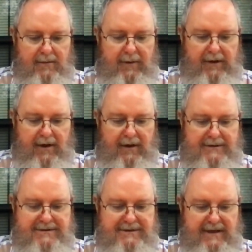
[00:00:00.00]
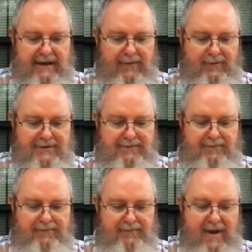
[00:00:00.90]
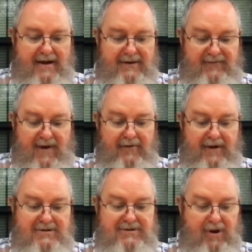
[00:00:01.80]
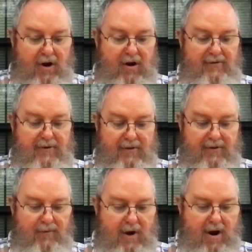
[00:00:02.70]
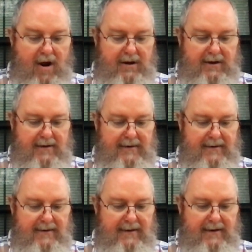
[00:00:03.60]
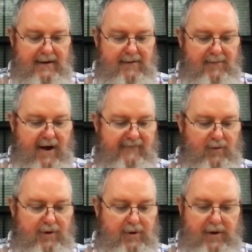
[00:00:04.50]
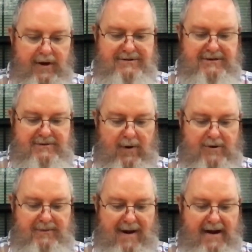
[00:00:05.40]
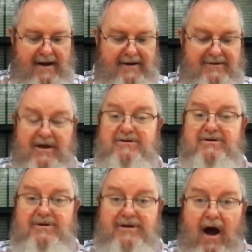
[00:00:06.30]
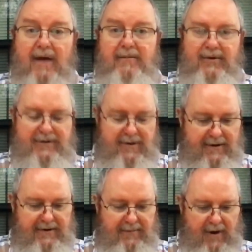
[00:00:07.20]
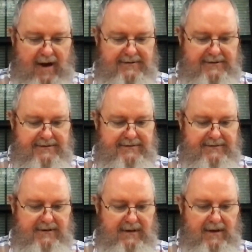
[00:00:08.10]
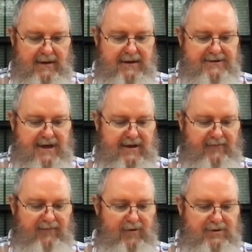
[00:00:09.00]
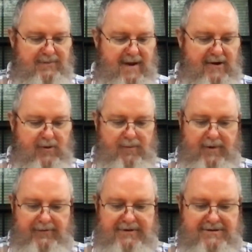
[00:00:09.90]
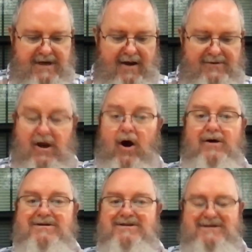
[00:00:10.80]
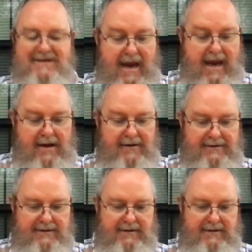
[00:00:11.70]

because it had its foundation on the rock. But everyone who hears these words of mine and does not put them into practice is like a foolish man who built his house on sand.